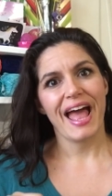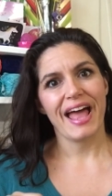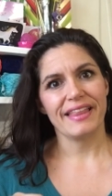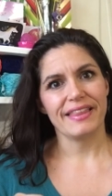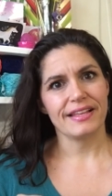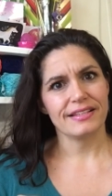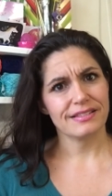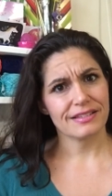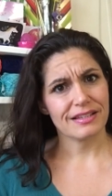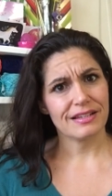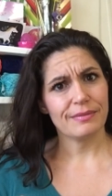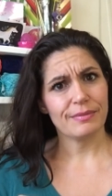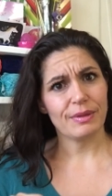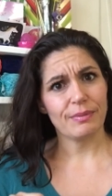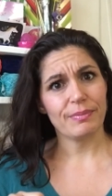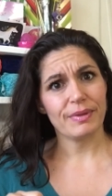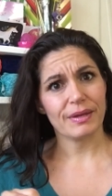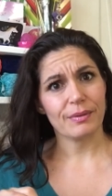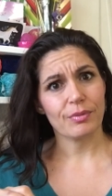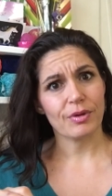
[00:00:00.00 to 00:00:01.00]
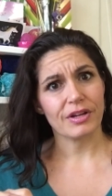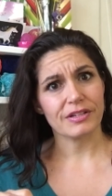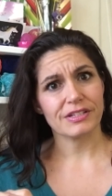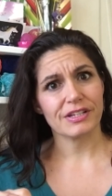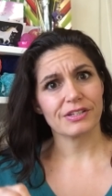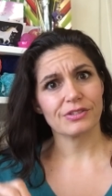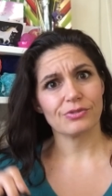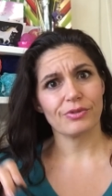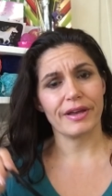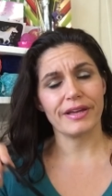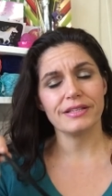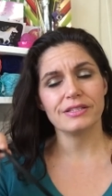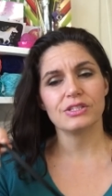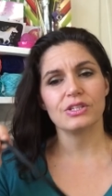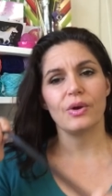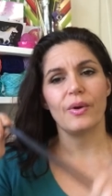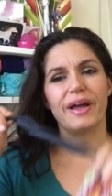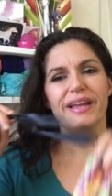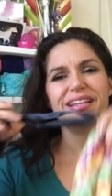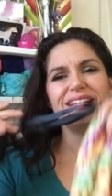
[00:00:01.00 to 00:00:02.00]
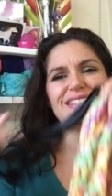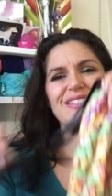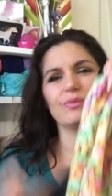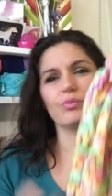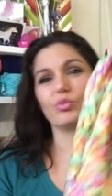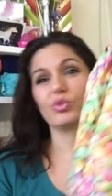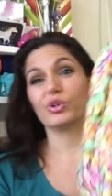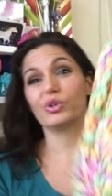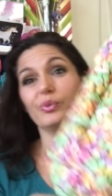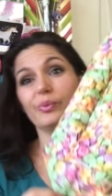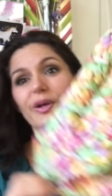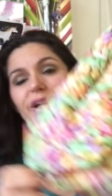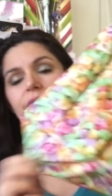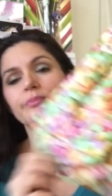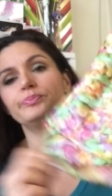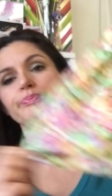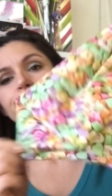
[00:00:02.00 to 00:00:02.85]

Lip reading: and that's going to be big projects, right? So I need some room.